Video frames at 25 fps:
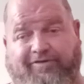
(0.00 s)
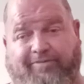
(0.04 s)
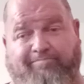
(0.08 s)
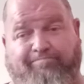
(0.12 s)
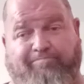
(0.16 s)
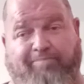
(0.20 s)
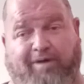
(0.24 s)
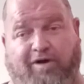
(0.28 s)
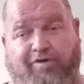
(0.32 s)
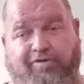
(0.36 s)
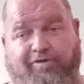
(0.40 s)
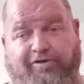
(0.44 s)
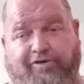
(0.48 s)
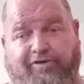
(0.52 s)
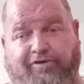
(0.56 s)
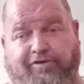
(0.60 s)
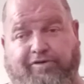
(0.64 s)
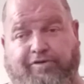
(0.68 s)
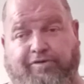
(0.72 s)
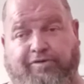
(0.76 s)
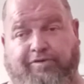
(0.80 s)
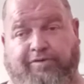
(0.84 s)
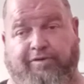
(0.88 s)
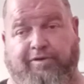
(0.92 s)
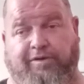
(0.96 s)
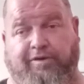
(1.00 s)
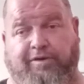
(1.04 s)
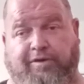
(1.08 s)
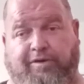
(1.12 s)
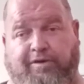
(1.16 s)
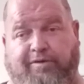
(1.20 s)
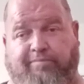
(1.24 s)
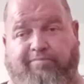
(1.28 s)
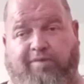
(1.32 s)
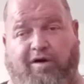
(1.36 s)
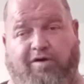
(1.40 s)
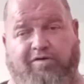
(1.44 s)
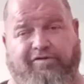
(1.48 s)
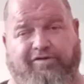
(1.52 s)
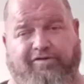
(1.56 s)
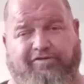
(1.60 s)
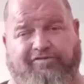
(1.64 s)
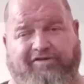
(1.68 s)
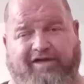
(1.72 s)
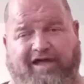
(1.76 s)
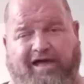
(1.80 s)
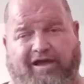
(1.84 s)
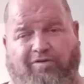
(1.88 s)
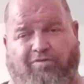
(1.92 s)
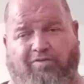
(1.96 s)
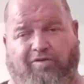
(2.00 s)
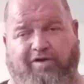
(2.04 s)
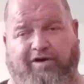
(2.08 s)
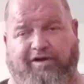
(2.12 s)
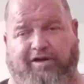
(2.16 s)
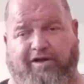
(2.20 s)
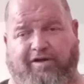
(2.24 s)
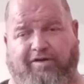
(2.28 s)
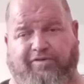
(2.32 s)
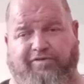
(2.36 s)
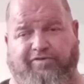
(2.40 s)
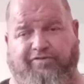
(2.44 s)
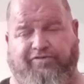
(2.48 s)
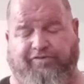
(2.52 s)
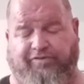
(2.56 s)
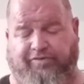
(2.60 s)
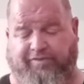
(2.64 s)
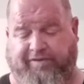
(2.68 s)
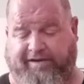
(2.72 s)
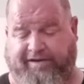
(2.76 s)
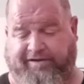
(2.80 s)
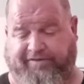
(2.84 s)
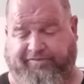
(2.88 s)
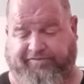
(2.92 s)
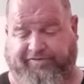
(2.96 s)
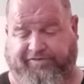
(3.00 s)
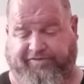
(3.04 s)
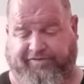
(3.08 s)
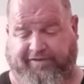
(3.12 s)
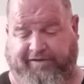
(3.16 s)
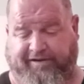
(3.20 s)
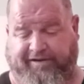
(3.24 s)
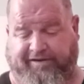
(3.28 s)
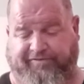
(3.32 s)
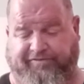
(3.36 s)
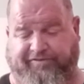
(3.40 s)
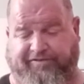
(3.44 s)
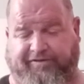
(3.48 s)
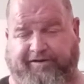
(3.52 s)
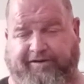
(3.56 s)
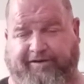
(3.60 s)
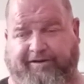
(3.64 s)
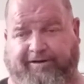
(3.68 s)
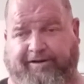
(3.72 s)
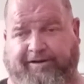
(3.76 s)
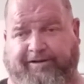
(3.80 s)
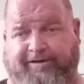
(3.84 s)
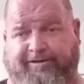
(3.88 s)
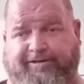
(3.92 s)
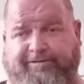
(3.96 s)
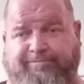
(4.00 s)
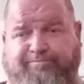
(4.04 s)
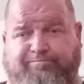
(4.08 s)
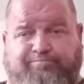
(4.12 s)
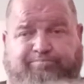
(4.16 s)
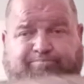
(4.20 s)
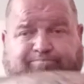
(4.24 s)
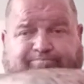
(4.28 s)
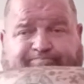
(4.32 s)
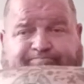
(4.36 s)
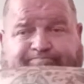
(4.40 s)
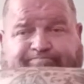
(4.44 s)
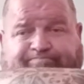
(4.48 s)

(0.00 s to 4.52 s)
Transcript: It's a Boker. Boker's kind of one of those, it's, it's a, um,